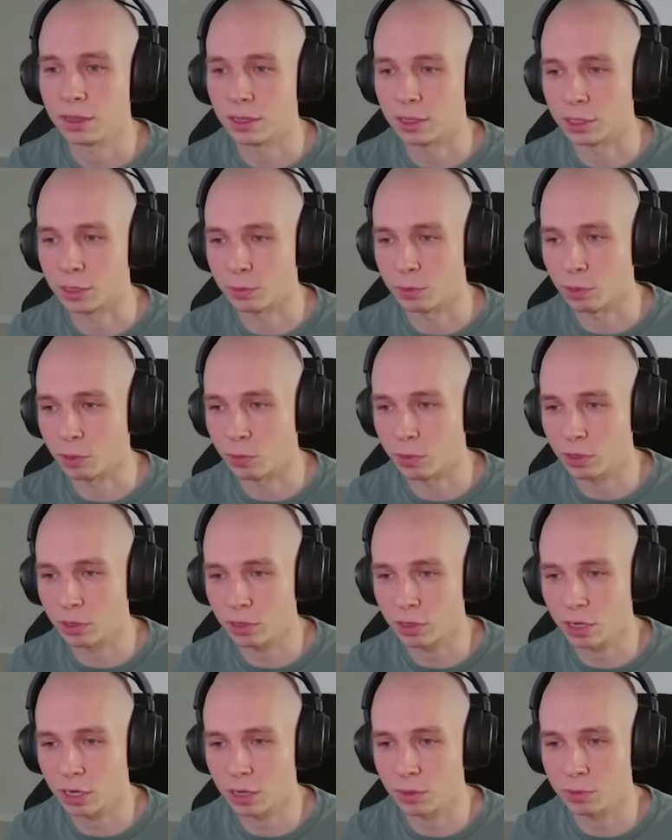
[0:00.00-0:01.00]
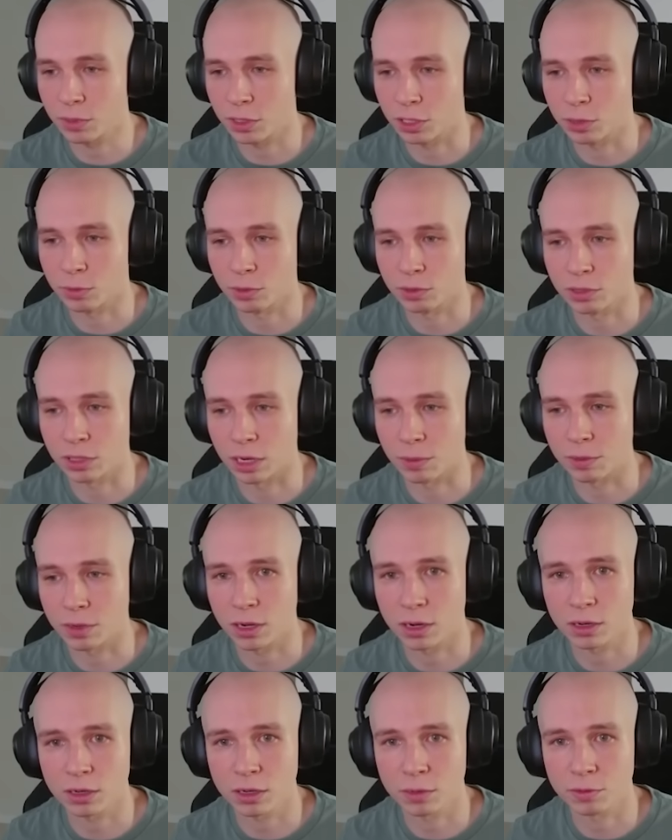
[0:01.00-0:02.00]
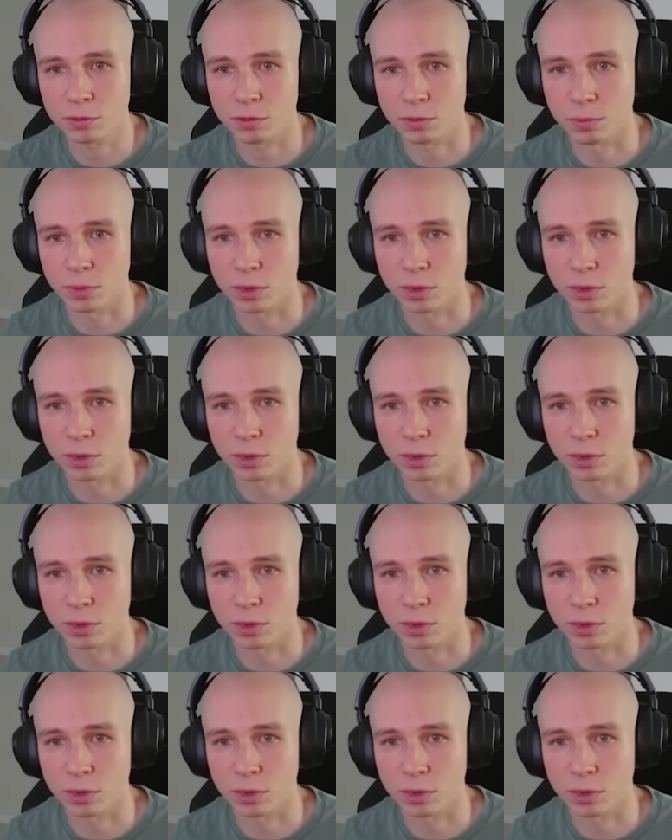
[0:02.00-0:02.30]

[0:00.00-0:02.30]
this smoke window comes, the smoke top con comes from